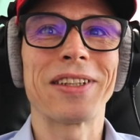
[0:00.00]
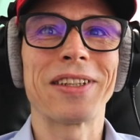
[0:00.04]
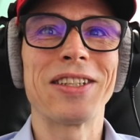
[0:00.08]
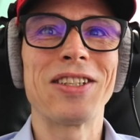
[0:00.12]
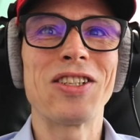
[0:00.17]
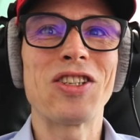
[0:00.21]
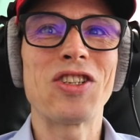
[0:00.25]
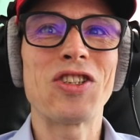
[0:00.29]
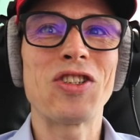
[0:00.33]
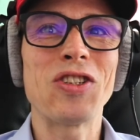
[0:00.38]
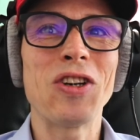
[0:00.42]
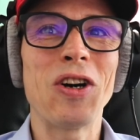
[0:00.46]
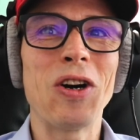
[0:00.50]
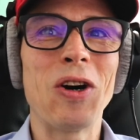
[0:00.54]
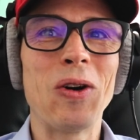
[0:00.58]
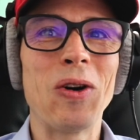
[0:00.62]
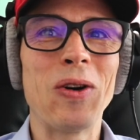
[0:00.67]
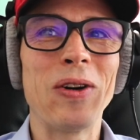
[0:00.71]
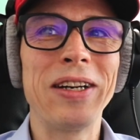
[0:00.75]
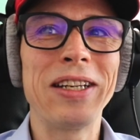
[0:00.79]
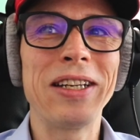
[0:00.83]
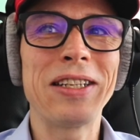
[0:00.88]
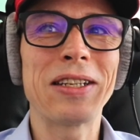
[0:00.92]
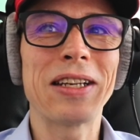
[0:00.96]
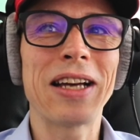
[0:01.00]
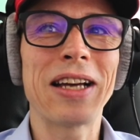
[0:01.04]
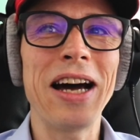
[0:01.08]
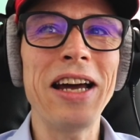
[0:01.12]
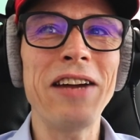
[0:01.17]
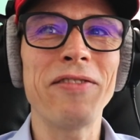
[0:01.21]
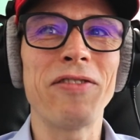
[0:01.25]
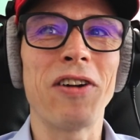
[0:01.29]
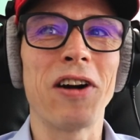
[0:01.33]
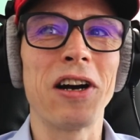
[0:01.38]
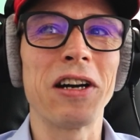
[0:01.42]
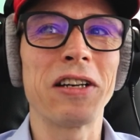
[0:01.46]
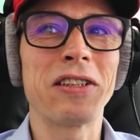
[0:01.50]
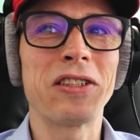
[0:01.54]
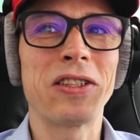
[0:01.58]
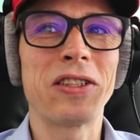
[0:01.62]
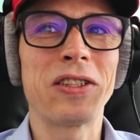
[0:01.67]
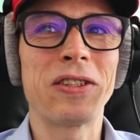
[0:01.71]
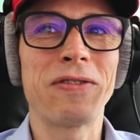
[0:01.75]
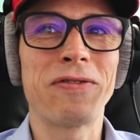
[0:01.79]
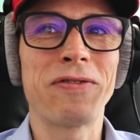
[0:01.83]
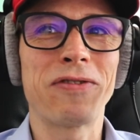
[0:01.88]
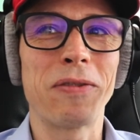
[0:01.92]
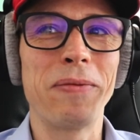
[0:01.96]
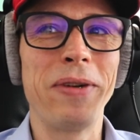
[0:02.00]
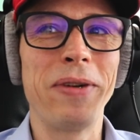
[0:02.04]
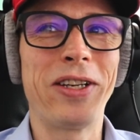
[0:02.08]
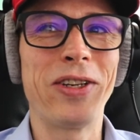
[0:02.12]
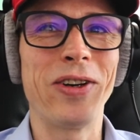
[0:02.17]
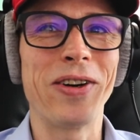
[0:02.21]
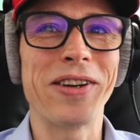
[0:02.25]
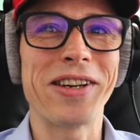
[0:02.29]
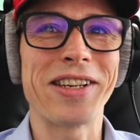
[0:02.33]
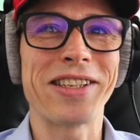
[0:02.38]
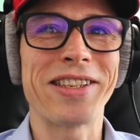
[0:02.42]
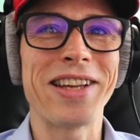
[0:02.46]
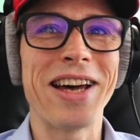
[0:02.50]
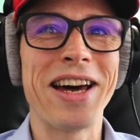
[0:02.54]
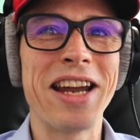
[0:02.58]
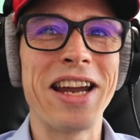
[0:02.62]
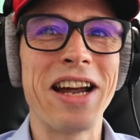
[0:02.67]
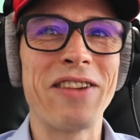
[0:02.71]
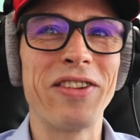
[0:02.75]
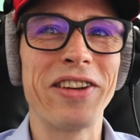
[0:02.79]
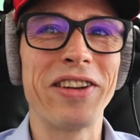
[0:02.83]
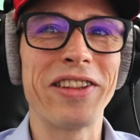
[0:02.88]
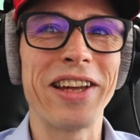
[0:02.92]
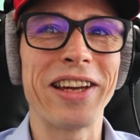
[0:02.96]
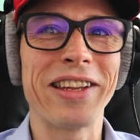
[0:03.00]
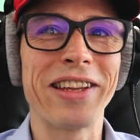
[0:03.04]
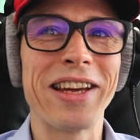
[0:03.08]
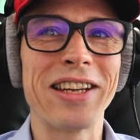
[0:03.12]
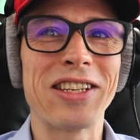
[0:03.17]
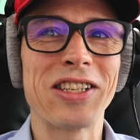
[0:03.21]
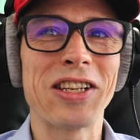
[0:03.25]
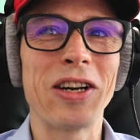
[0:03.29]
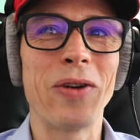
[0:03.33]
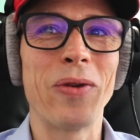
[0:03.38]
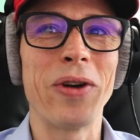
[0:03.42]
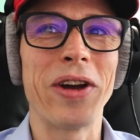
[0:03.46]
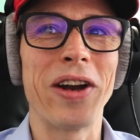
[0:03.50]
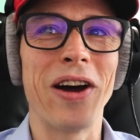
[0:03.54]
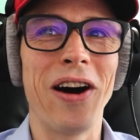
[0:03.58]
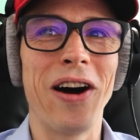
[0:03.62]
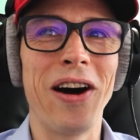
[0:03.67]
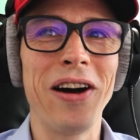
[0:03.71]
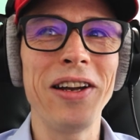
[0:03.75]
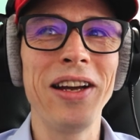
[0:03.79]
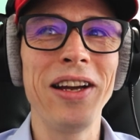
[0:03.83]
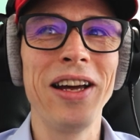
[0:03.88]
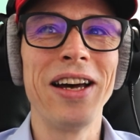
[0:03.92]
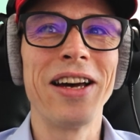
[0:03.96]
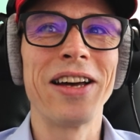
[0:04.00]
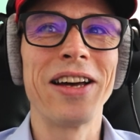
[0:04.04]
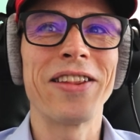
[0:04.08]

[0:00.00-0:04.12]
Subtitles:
So it's kind of hard for me to understand everything that's going on.